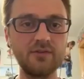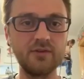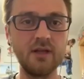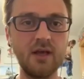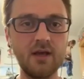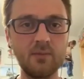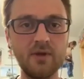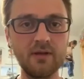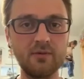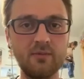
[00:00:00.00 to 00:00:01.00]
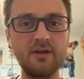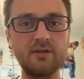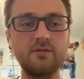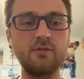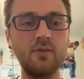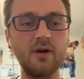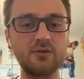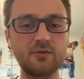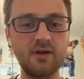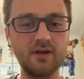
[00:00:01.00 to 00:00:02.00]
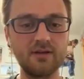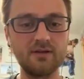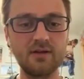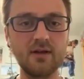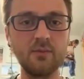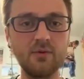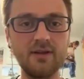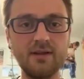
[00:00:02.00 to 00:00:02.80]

And being able to make a few bucks where I can kind of break